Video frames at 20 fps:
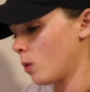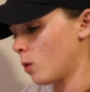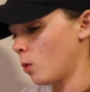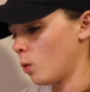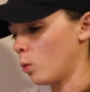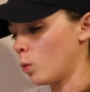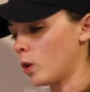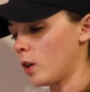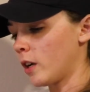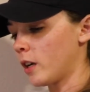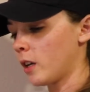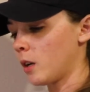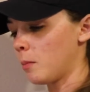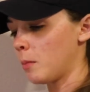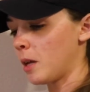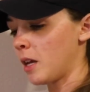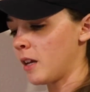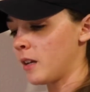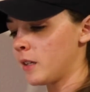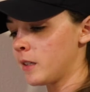We're not gonna
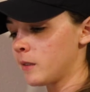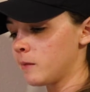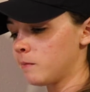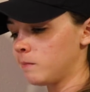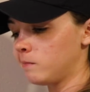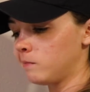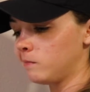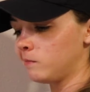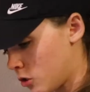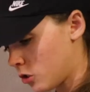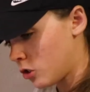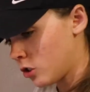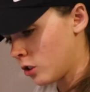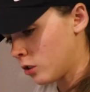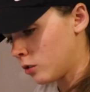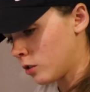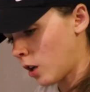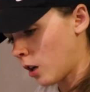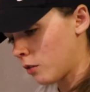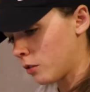panic.
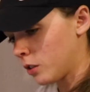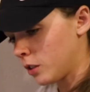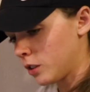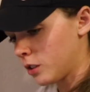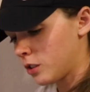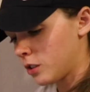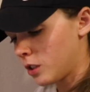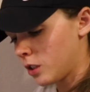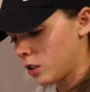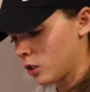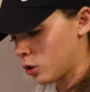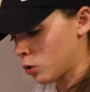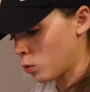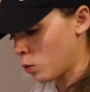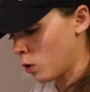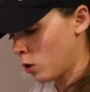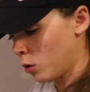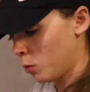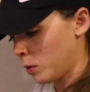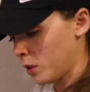Still not really seeing a
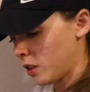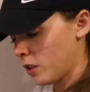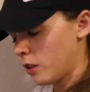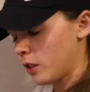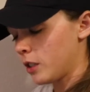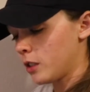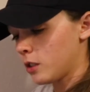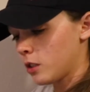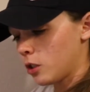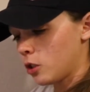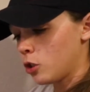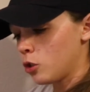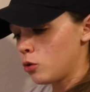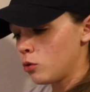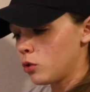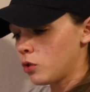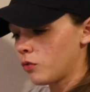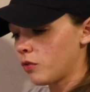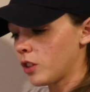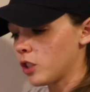swirl, but there is a
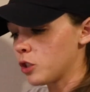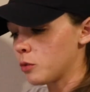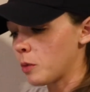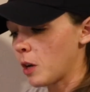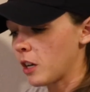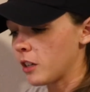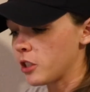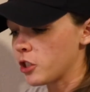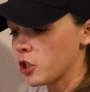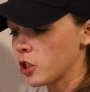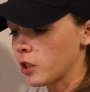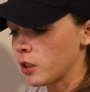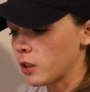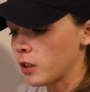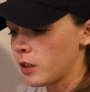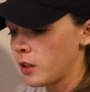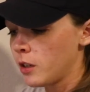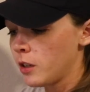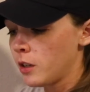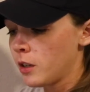huge fudge brownie chunk.
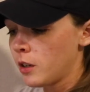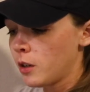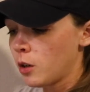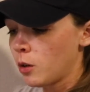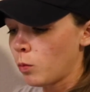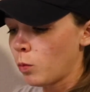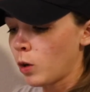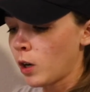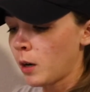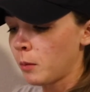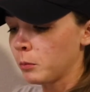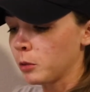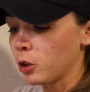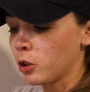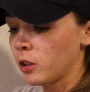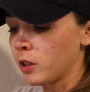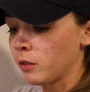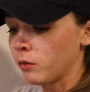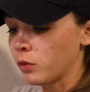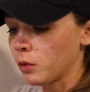What I'm
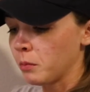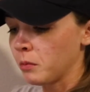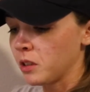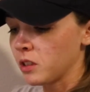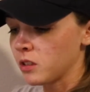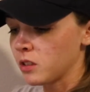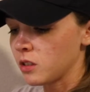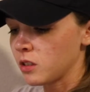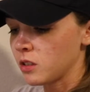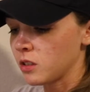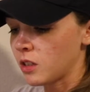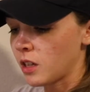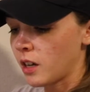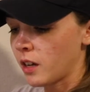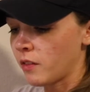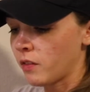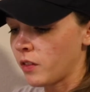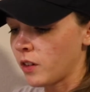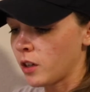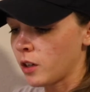learning from this is
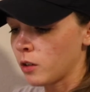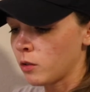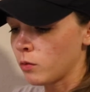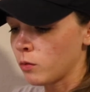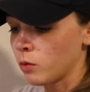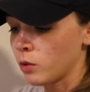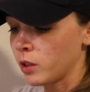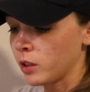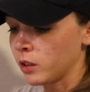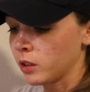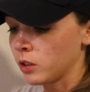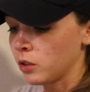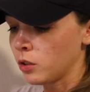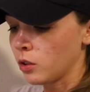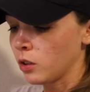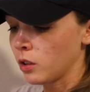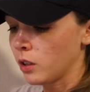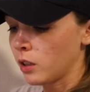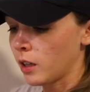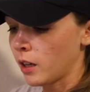that they're really
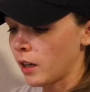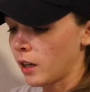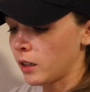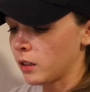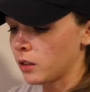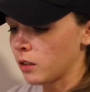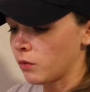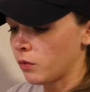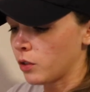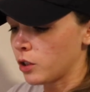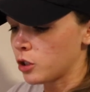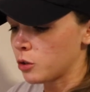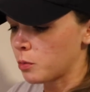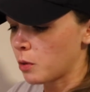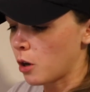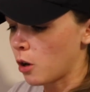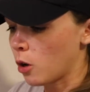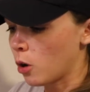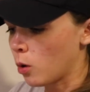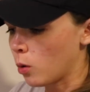good at the fudge
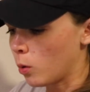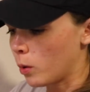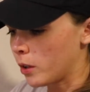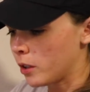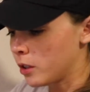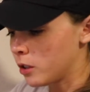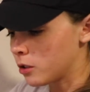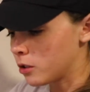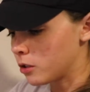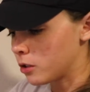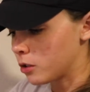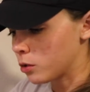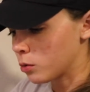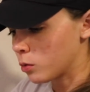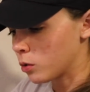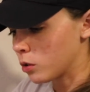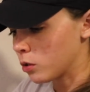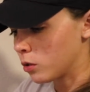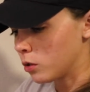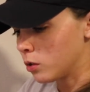brownie. Oh, here's a
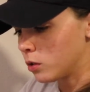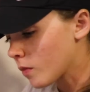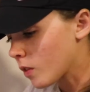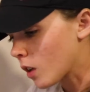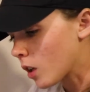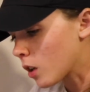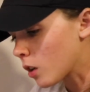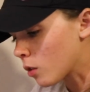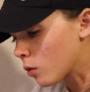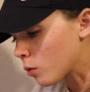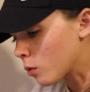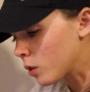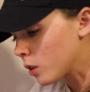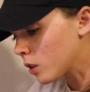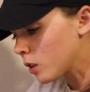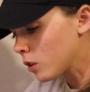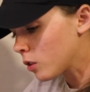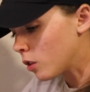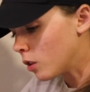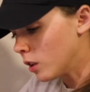swirl. They are
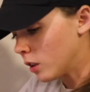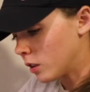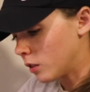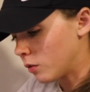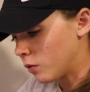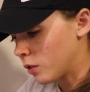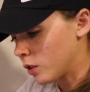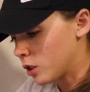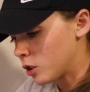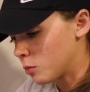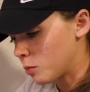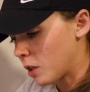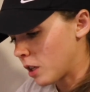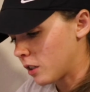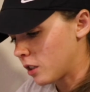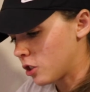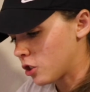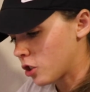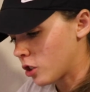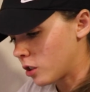really good at the fudge
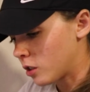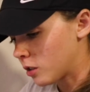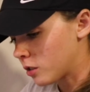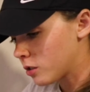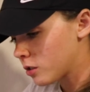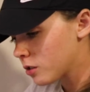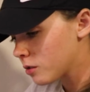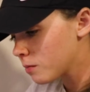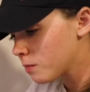brownie chunks.